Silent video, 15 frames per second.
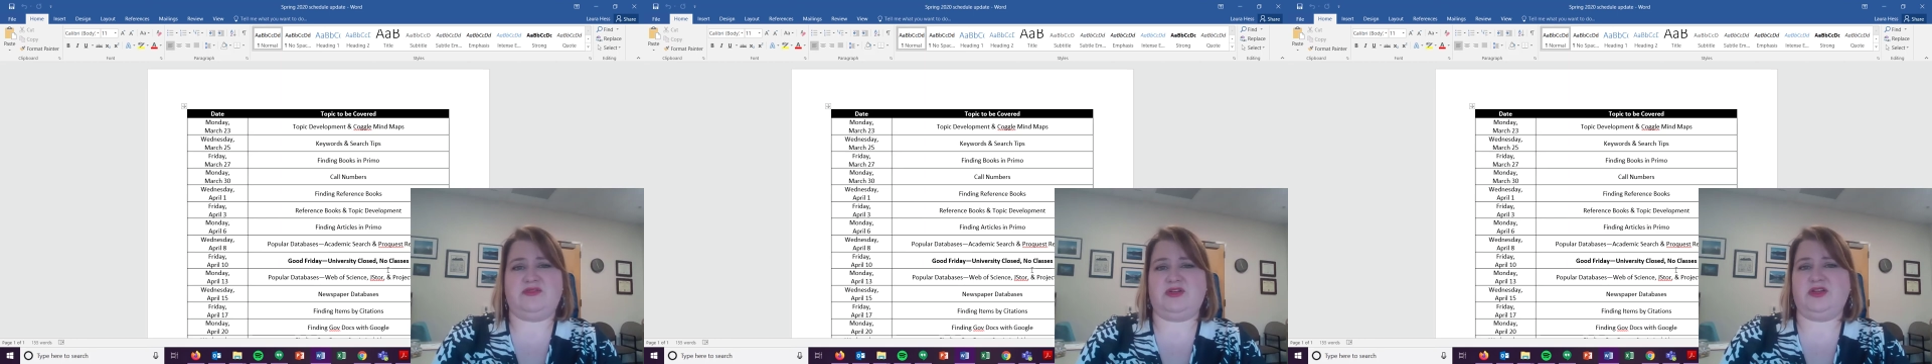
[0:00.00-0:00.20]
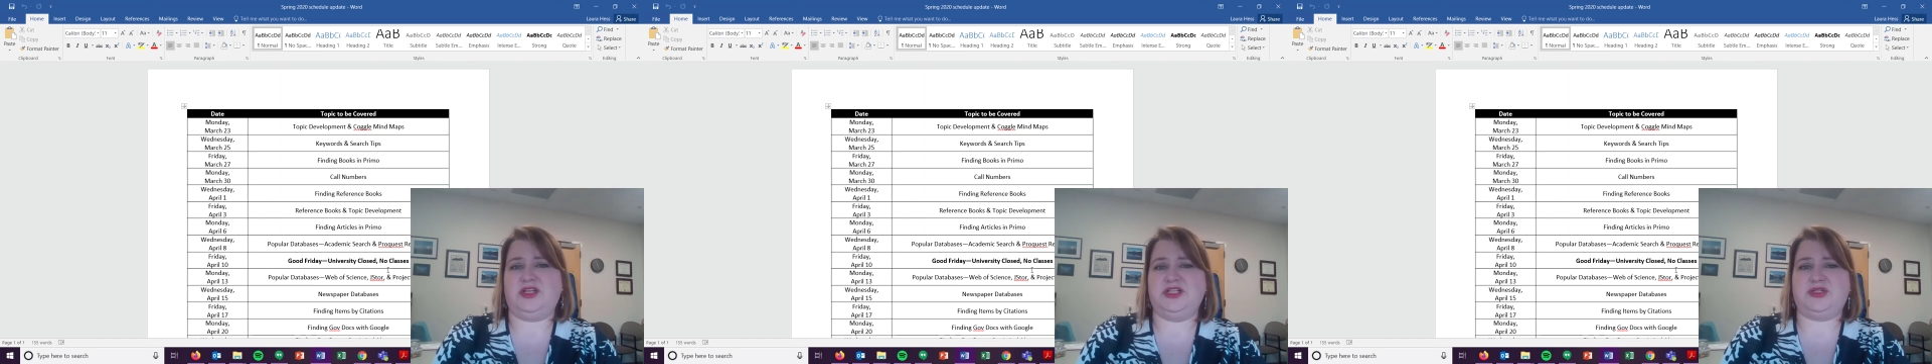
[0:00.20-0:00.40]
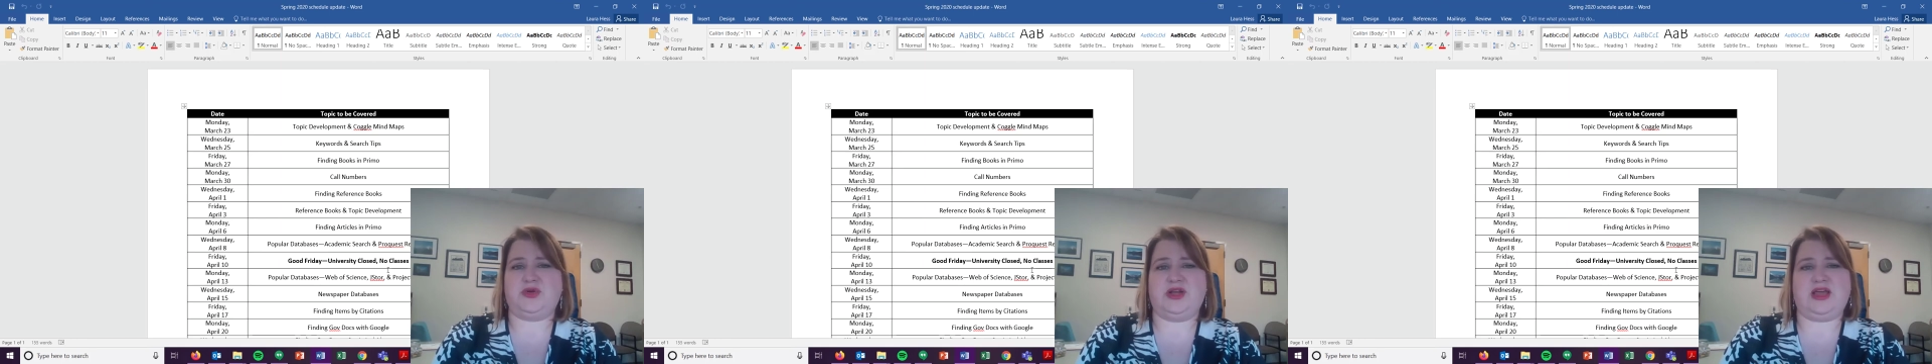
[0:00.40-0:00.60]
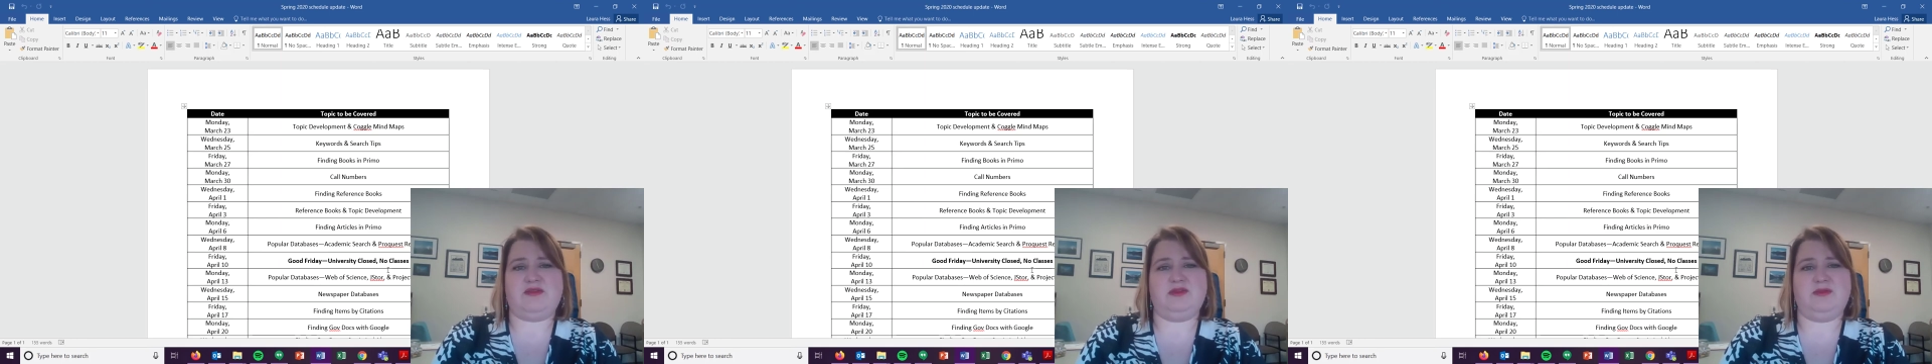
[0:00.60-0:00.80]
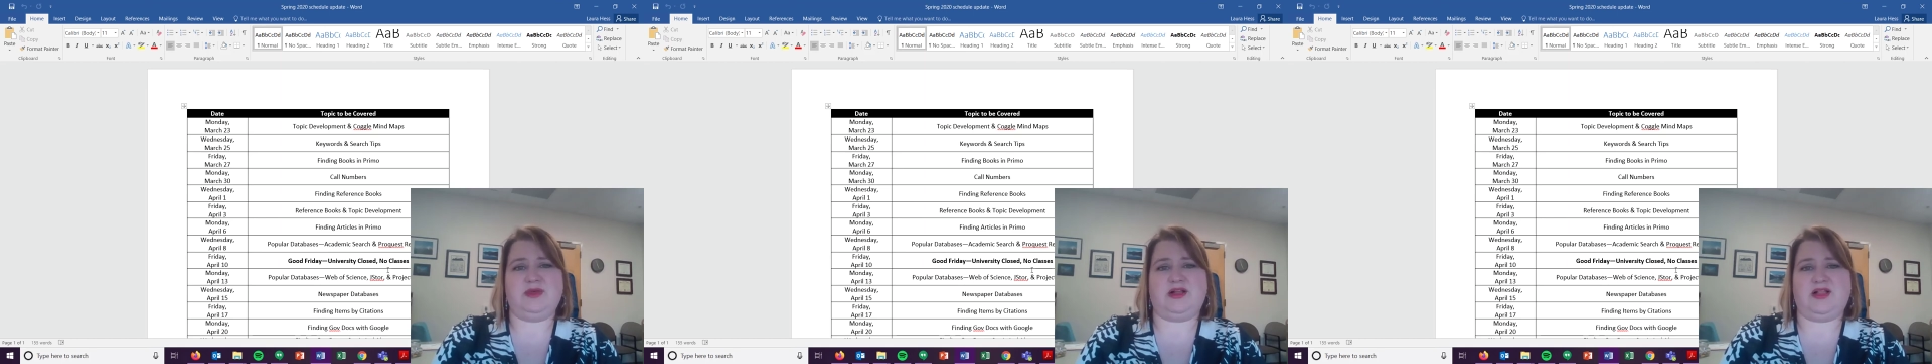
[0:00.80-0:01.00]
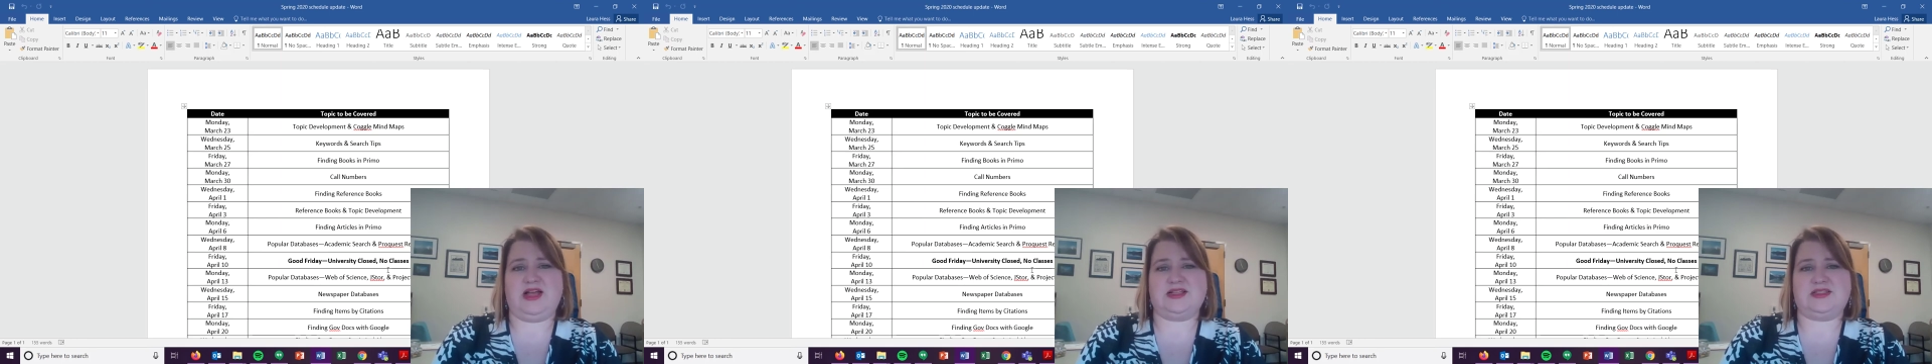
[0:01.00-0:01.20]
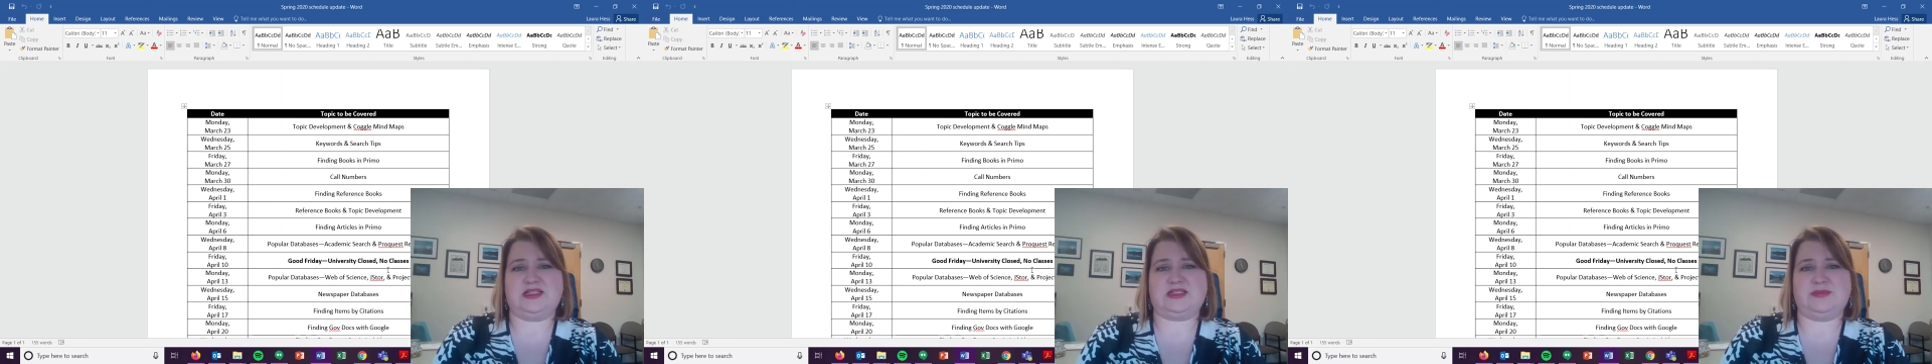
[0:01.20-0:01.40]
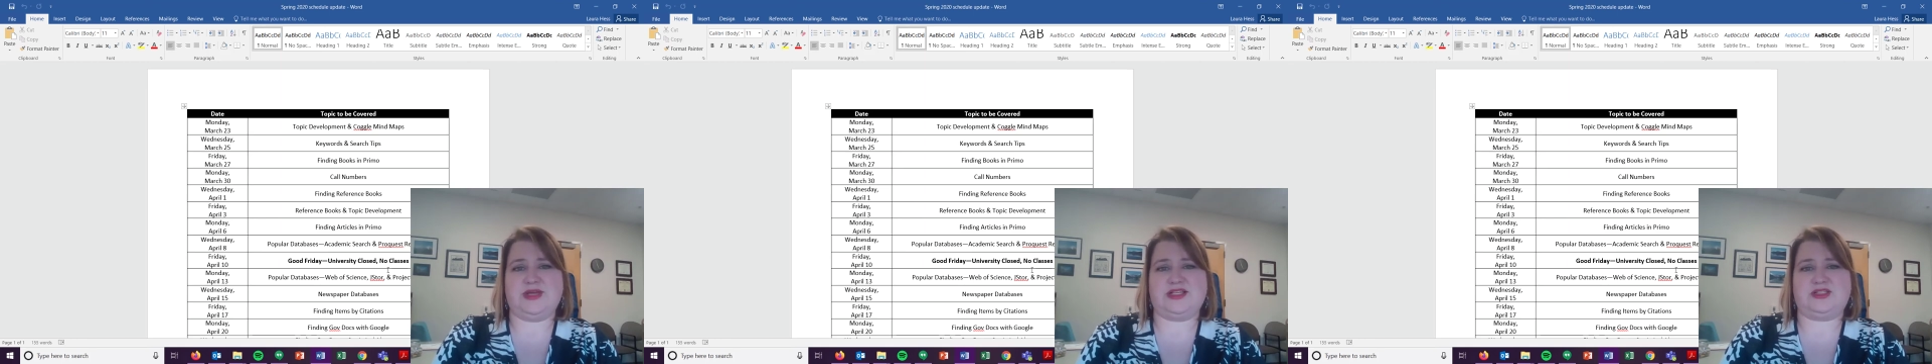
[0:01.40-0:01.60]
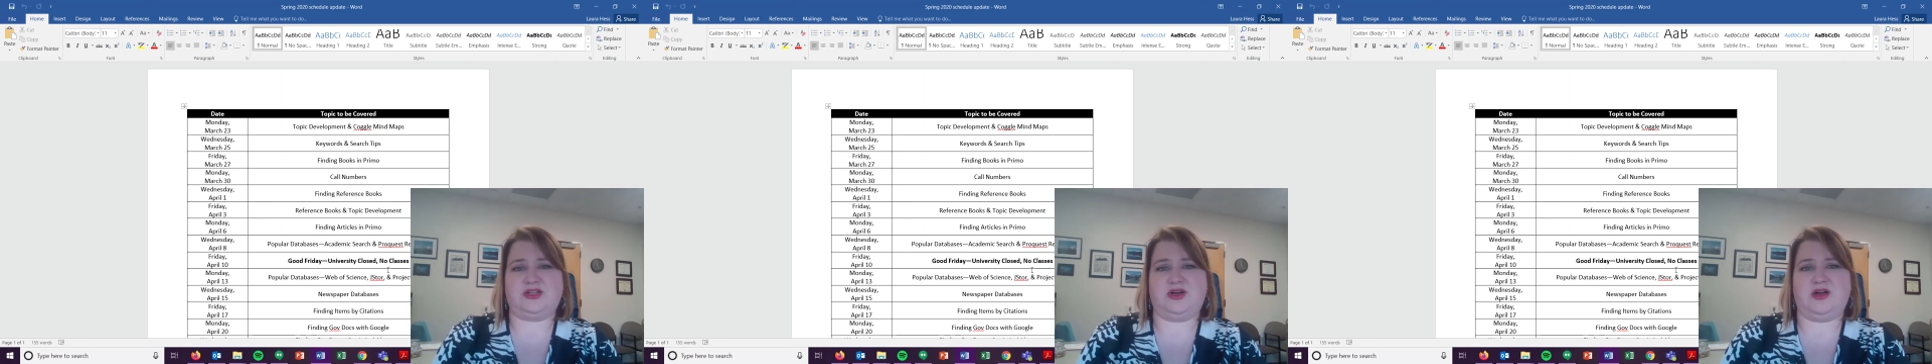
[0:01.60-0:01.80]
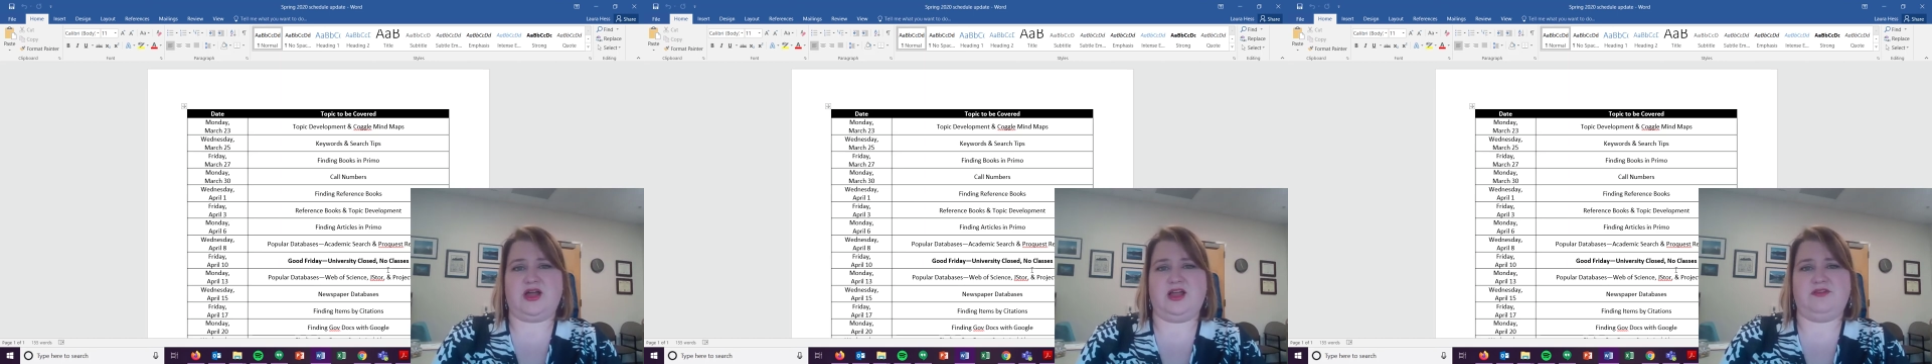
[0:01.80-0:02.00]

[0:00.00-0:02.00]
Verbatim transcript: I've really enjoyed having you in my class this semester.